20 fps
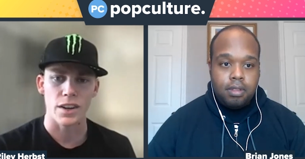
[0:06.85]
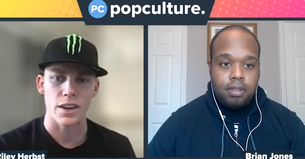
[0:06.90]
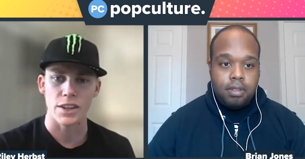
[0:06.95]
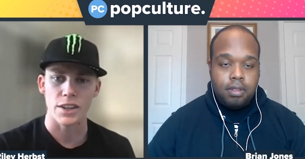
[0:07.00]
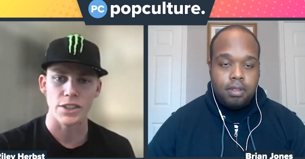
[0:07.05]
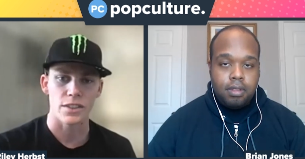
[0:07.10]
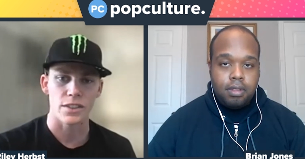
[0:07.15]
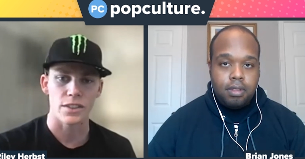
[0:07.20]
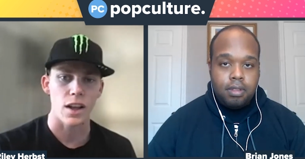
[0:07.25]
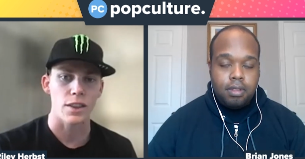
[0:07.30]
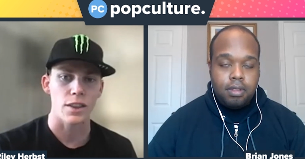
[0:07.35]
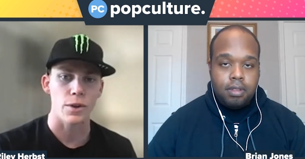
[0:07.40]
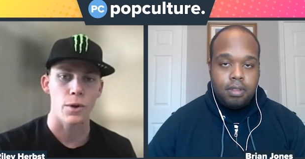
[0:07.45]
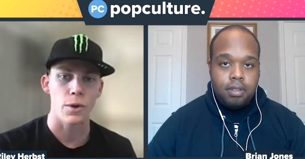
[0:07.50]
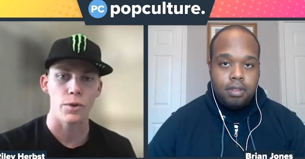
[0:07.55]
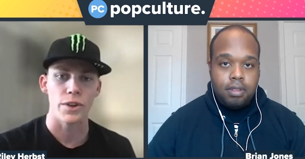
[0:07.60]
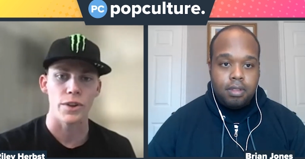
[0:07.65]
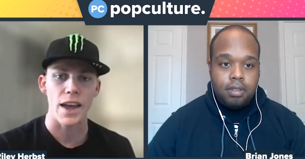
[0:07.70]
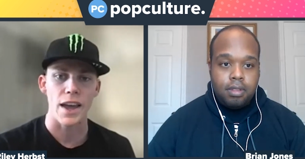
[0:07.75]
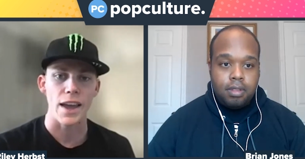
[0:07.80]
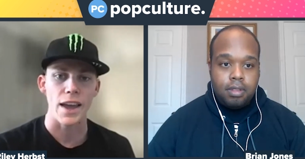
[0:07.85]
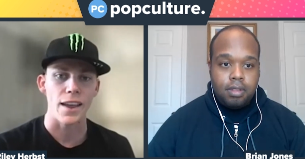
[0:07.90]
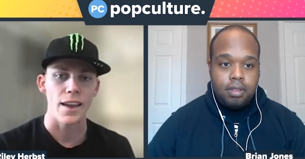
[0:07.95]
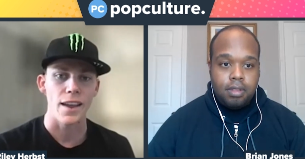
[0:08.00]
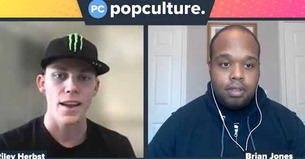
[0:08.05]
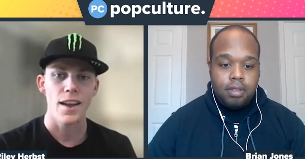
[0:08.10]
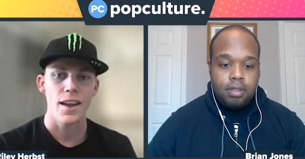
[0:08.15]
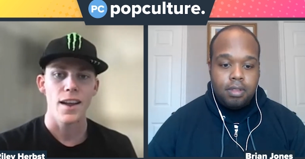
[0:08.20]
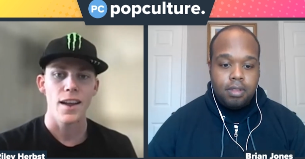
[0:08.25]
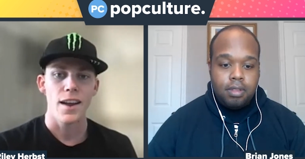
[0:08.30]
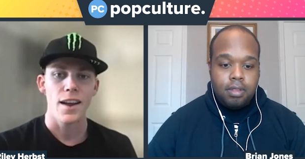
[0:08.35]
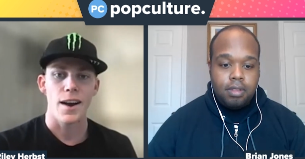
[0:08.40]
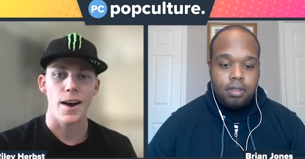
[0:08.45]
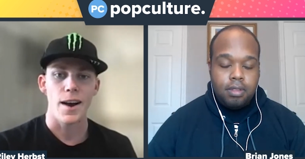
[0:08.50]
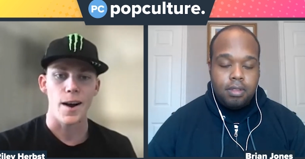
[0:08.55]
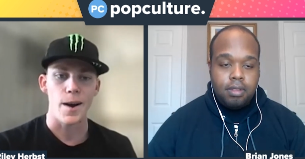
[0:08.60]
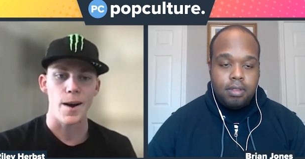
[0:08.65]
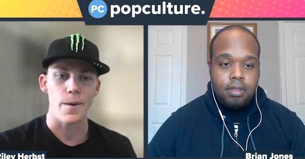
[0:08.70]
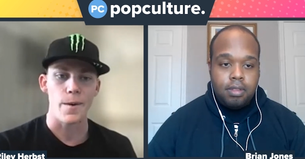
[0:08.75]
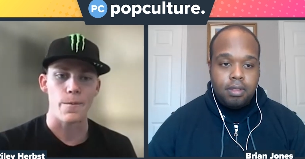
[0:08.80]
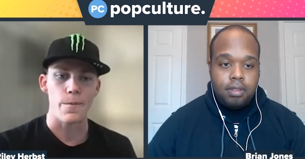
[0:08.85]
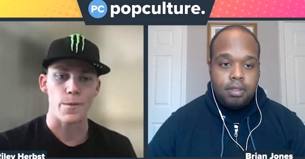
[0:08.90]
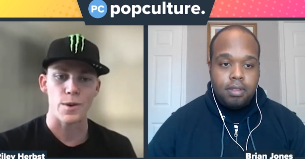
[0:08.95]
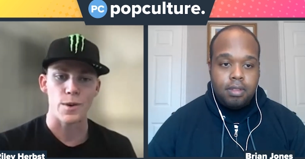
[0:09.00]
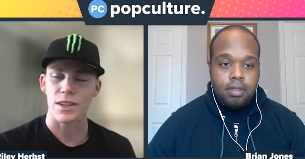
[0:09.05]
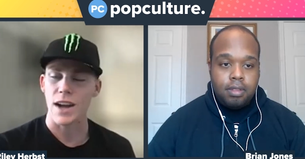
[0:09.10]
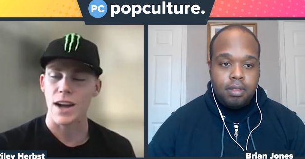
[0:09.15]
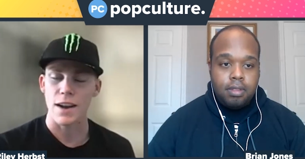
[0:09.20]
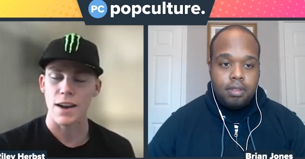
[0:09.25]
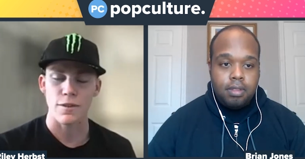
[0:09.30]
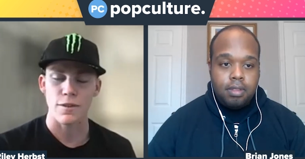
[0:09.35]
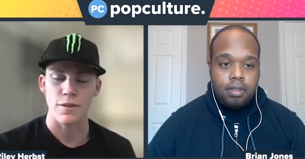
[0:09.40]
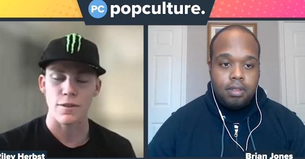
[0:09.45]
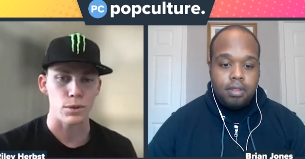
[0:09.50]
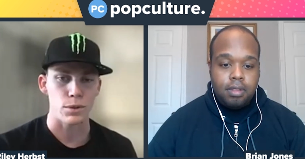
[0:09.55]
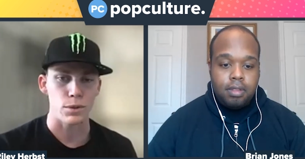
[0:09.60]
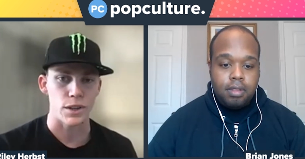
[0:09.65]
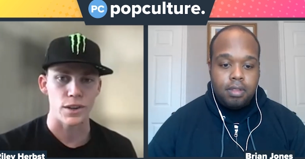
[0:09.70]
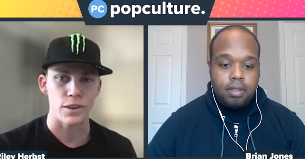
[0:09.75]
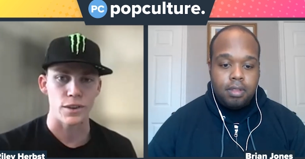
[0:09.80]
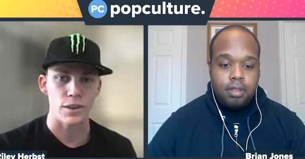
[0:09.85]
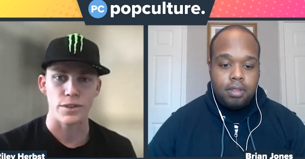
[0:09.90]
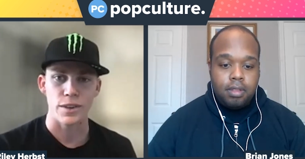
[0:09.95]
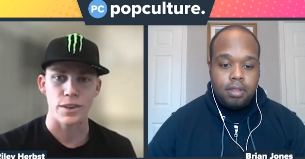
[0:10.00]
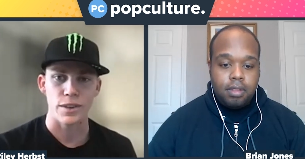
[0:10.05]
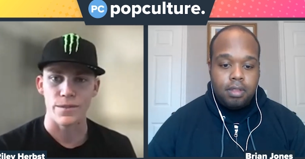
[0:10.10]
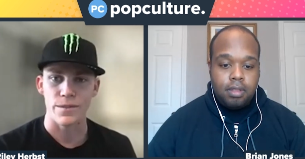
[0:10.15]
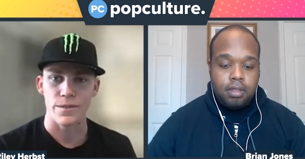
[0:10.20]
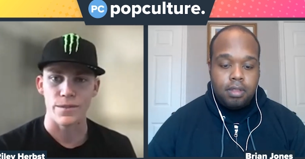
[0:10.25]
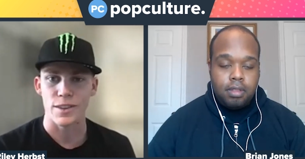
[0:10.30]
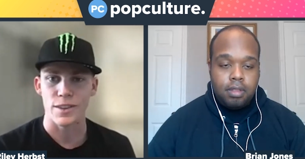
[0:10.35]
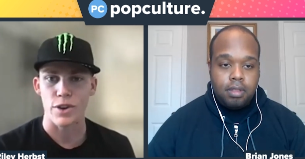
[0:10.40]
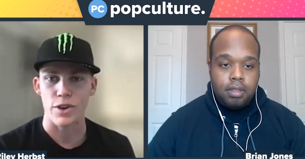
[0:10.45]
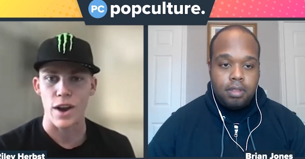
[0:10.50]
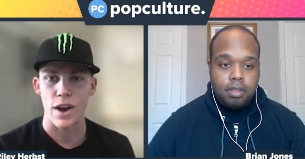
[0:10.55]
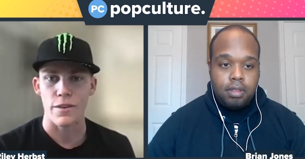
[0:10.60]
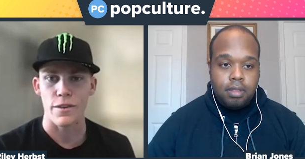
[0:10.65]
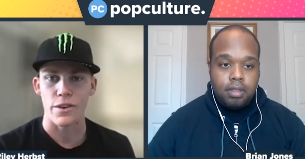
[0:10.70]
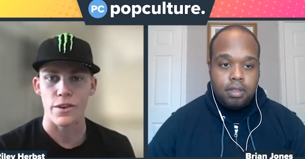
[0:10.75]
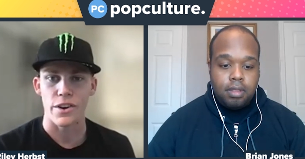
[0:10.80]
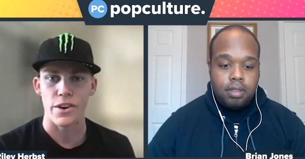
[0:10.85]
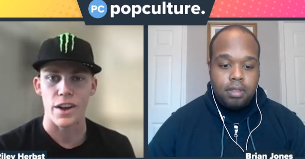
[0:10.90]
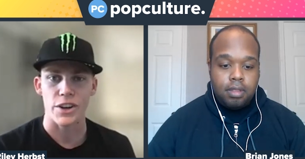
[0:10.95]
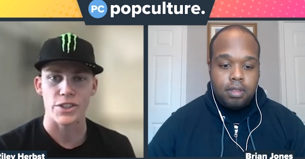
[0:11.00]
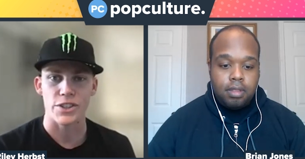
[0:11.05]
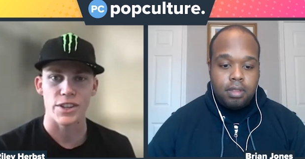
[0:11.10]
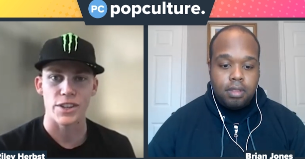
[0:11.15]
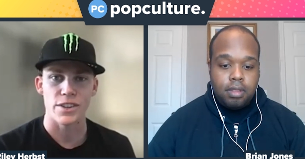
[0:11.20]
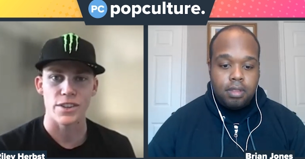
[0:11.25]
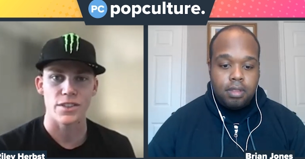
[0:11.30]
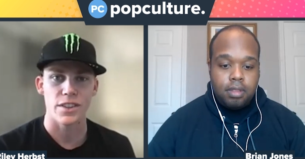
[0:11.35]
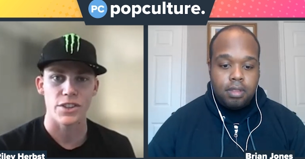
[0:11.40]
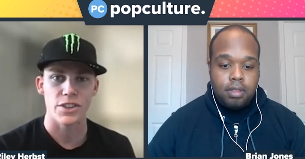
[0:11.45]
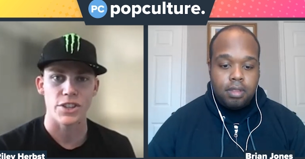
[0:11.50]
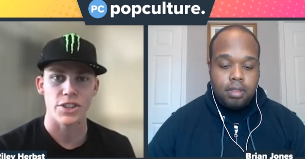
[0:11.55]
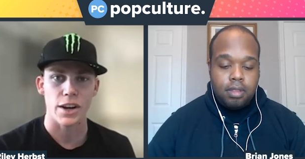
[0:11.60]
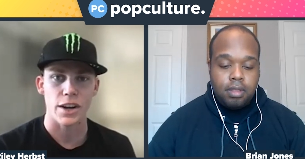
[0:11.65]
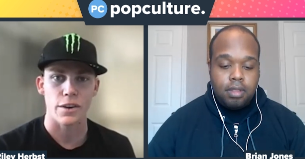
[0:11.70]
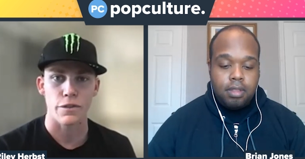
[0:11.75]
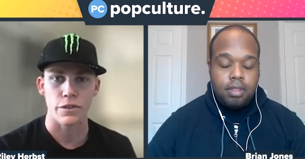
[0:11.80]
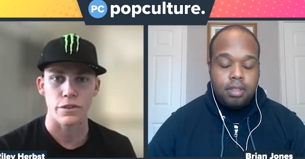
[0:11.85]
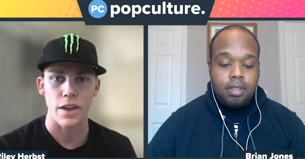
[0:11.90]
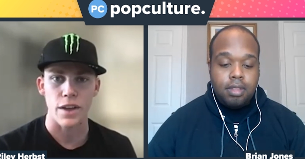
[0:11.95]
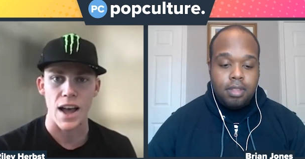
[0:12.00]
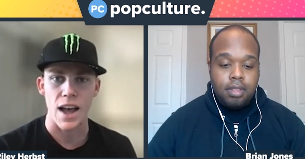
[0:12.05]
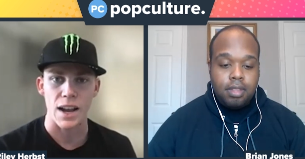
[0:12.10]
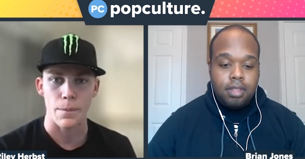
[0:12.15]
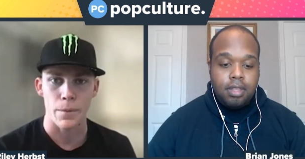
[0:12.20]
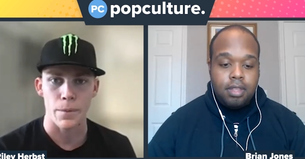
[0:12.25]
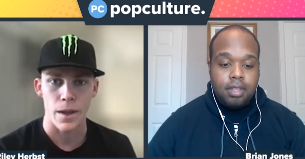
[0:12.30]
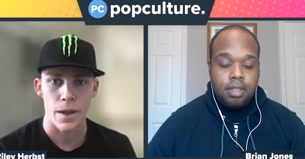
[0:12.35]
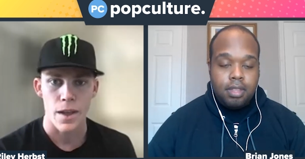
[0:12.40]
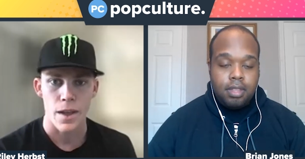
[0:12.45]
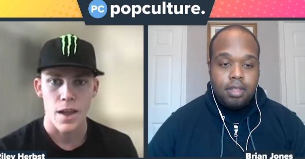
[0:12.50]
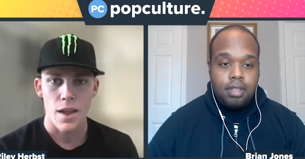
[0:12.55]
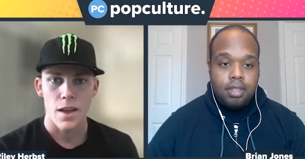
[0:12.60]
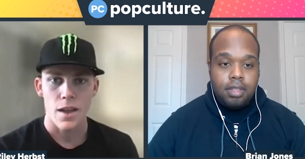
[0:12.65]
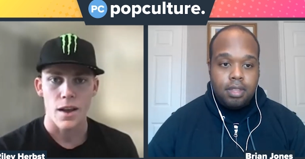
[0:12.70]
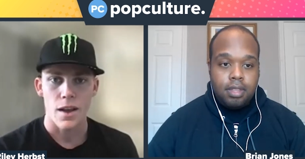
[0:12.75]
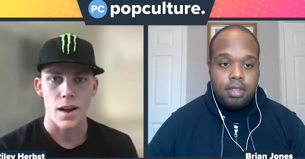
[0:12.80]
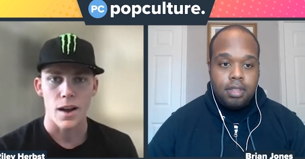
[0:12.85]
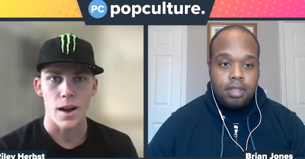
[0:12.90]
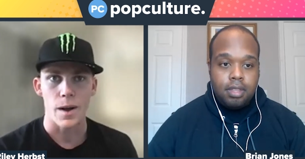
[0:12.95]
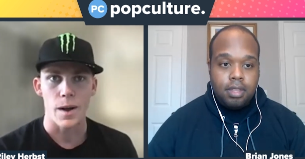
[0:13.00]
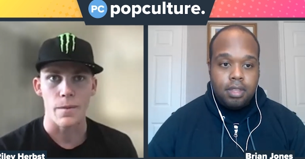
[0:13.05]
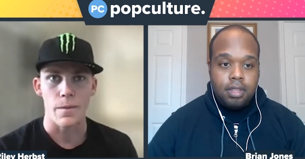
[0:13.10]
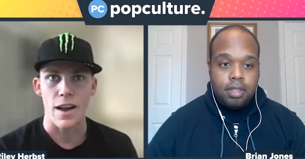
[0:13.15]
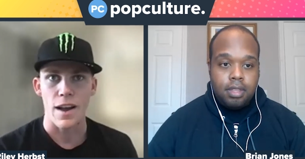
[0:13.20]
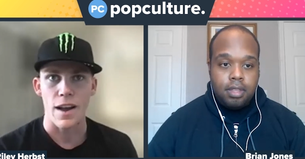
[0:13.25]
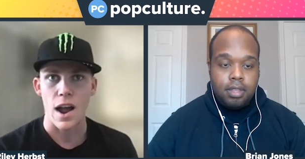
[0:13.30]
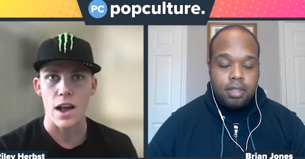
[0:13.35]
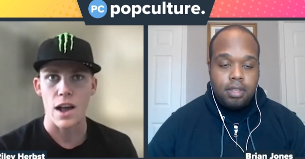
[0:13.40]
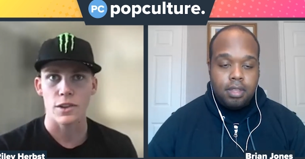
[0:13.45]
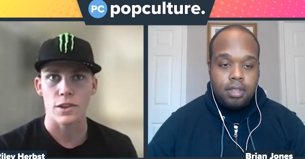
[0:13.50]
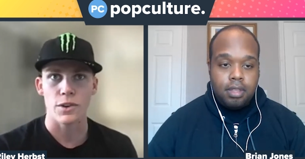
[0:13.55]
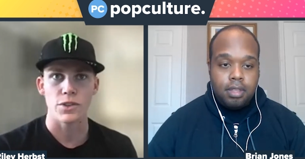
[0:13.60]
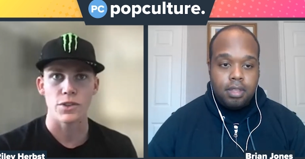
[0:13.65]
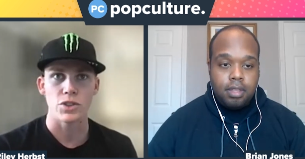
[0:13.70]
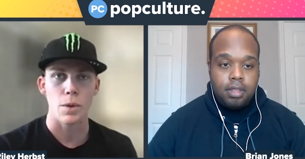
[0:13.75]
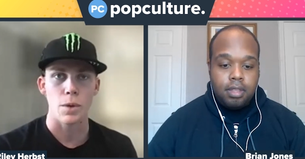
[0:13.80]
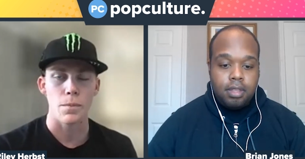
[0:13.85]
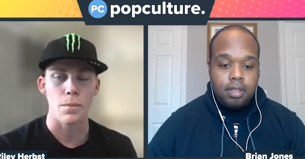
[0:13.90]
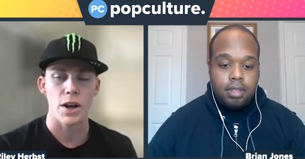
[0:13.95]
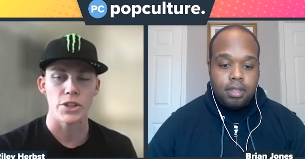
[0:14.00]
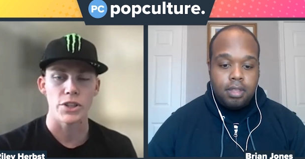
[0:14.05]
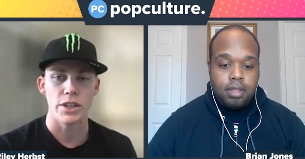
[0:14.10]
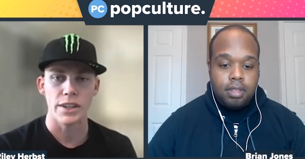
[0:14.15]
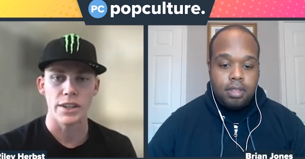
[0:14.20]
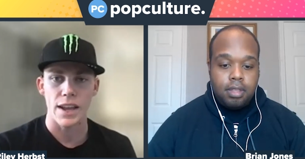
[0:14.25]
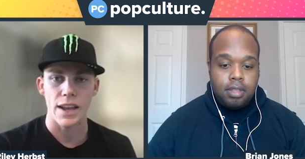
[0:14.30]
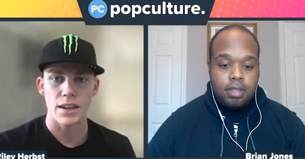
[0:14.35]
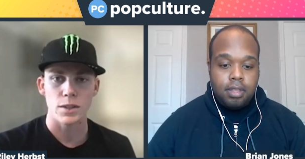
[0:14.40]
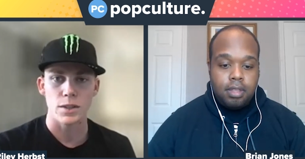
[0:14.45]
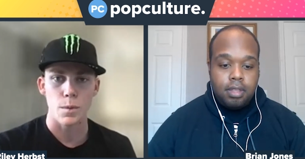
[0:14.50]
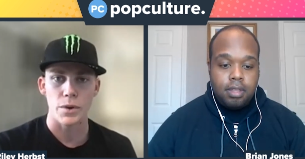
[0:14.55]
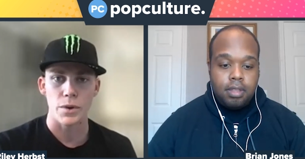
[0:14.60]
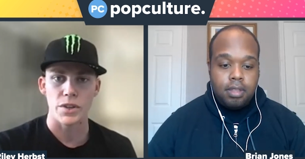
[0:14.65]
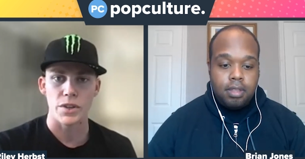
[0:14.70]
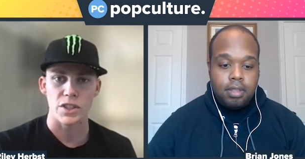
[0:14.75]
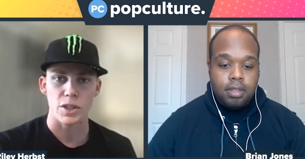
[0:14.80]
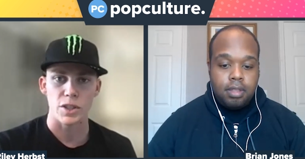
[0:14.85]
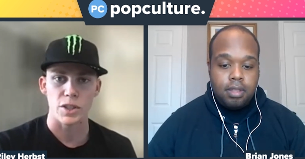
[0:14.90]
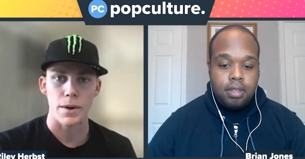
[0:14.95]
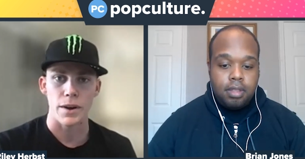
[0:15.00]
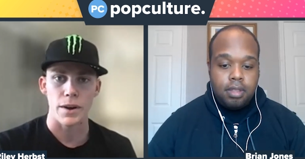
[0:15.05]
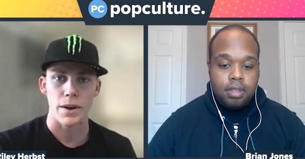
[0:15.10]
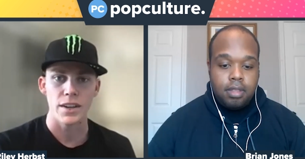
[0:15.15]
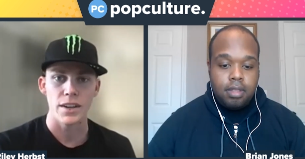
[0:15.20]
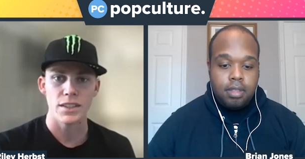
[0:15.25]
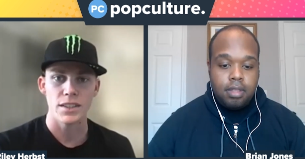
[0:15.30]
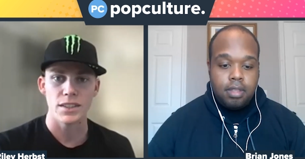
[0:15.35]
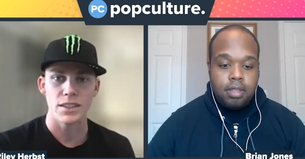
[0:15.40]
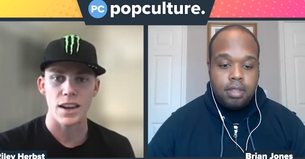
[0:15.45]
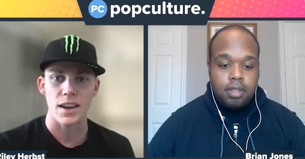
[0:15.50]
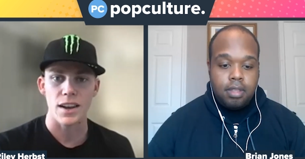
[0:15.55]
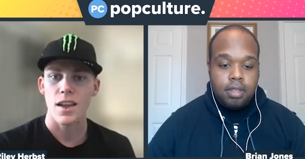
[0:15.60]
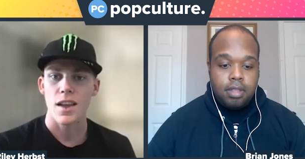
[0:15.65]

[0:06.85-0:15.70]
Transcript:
Speaker 1: And I just thought the whole day um, was kind of a blur from the driver introductions to the checkered flag. But um, I, I learned so much and gained so much experience that